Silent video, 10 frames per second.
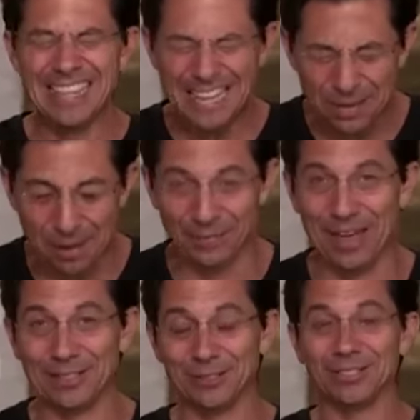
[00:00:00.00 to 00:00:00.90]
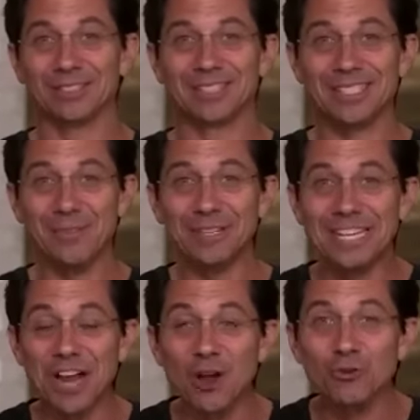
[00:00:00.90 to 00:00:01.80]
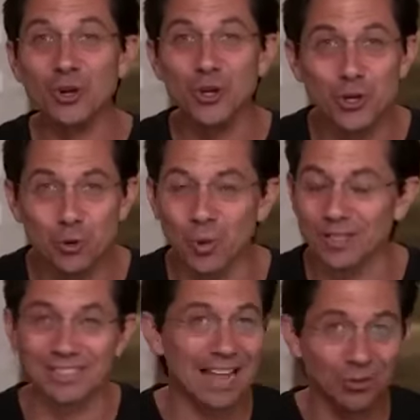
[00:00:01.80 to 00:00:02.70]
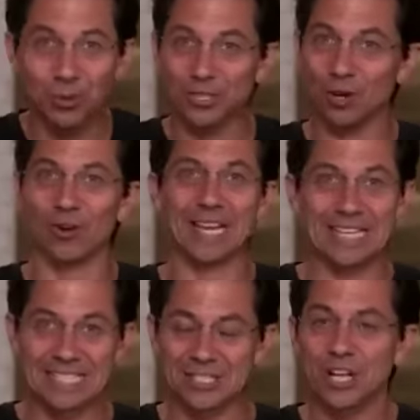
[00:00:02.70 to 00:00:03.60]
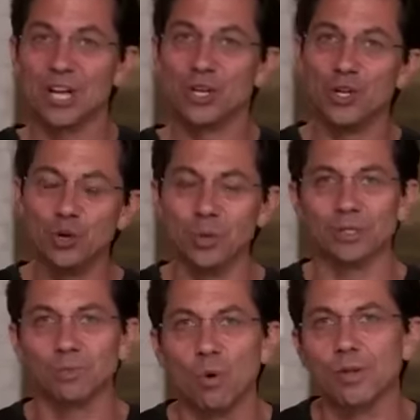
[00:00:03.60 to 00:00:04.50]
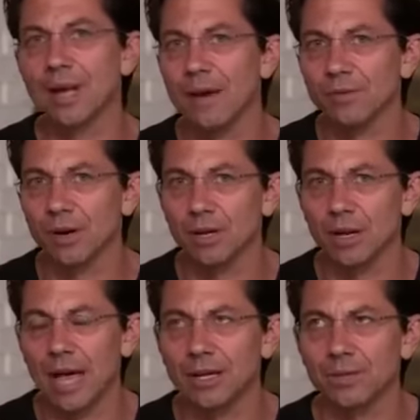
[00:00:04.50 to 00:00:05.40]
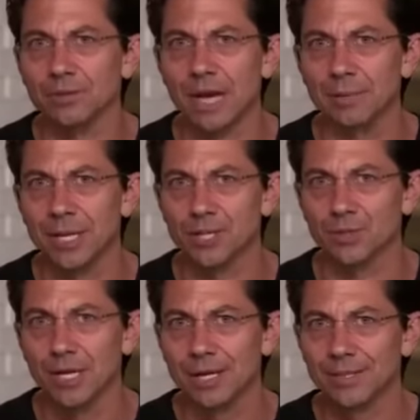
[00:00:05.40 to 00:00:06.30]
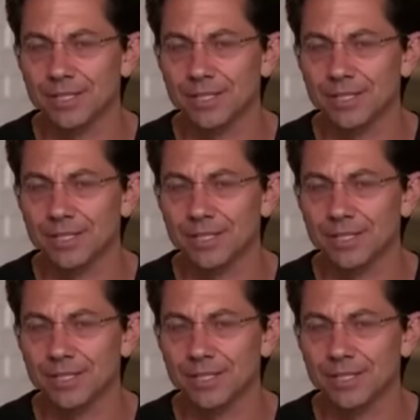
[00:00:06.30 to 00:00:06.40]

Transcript: Think about that. 1700 new ones, not the ones that already exist, new ones more than ever any other time in history.